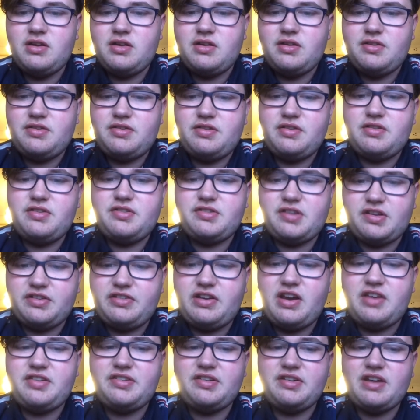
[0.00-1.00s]
su-
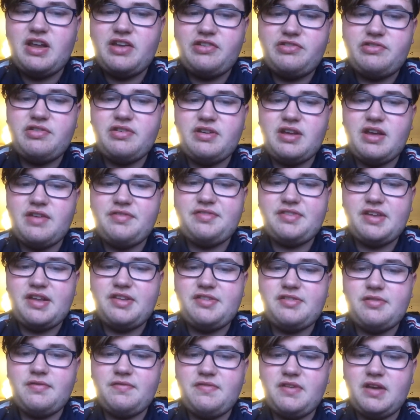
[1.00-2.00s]
suggesting they should have said
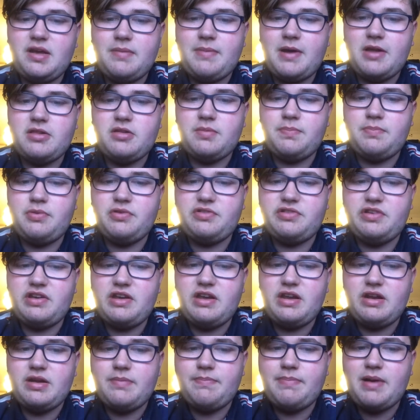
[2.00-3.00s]
something about the
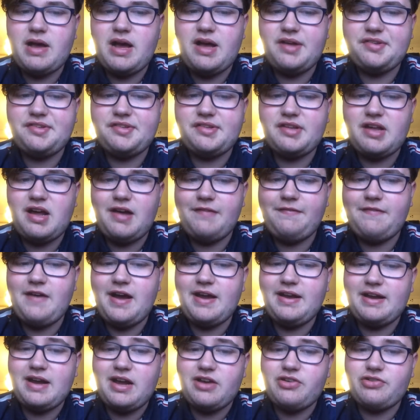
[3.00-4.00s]
budget in the past. I
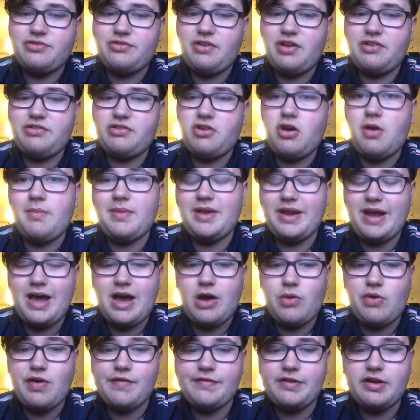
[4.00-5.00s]
find that a strange comment,
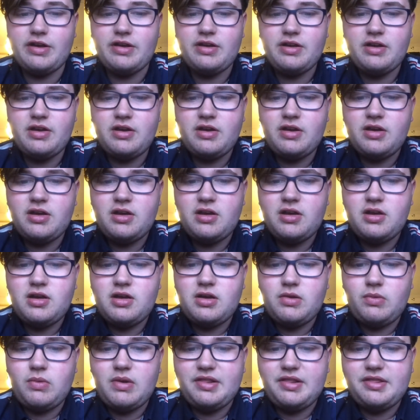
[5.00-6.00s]
however.
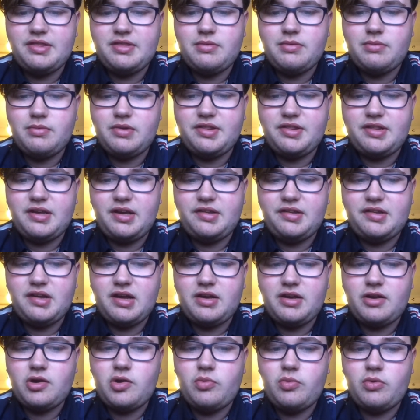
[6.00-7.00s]
When when things
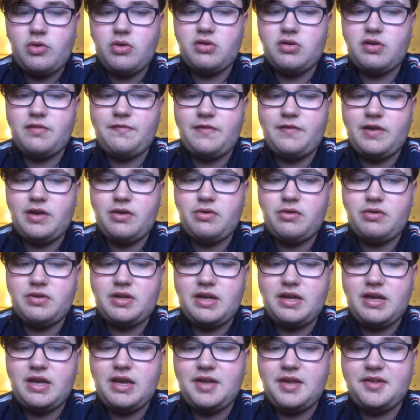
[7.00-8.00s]
aren't going well on the field,
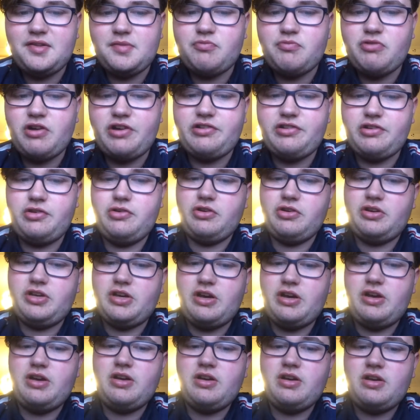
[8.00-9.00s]
it is a pressure
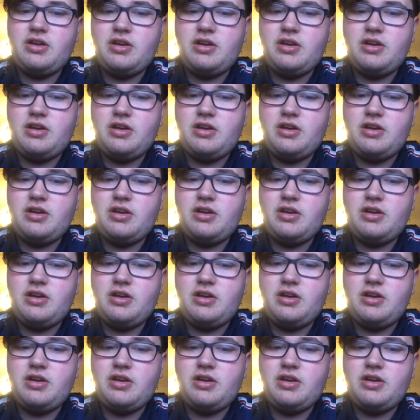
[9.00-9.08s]
cooker,